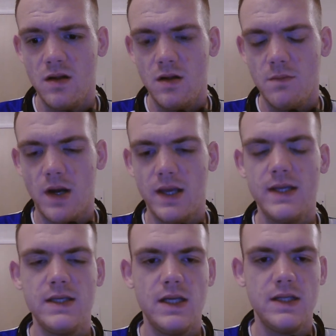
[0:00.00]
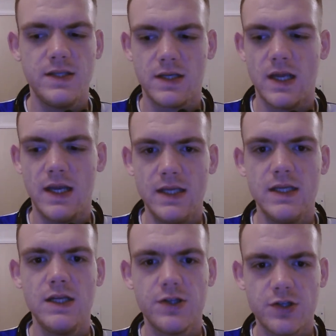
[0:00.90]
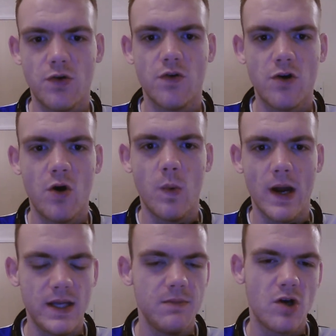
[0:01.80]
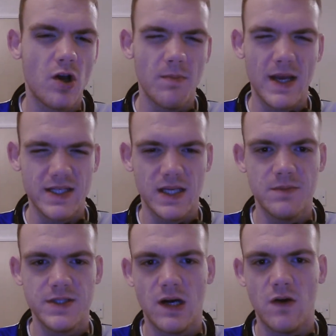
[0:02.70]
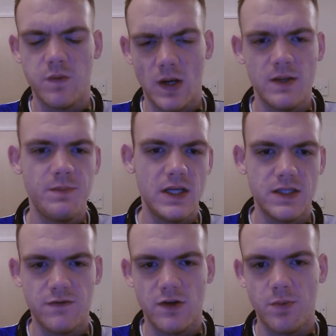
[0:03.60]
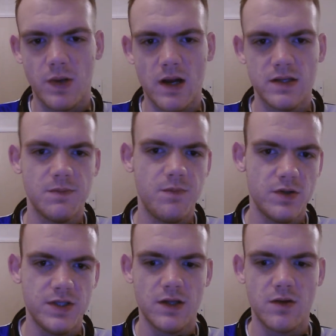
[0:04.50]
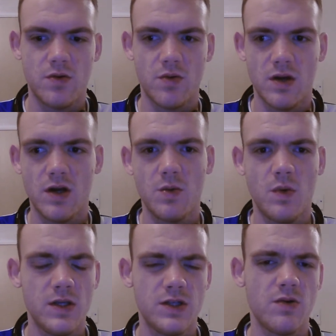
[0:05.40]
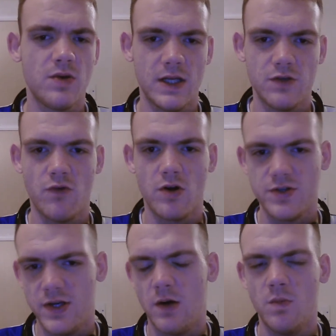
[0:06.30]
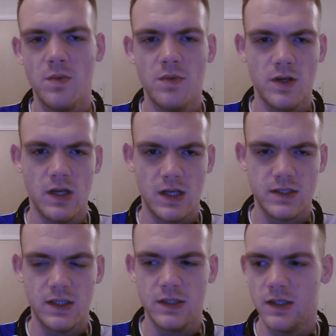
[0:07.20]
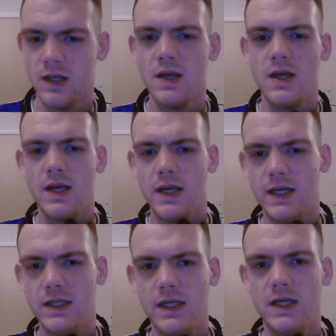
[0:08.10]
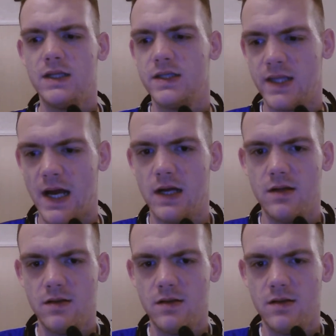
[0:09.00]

But he needs to score a goal where he kind of makes it himself, where he beats a few players and puts it in the corner, like the one he scored against Rochdale and Wimbledon last season. He needs that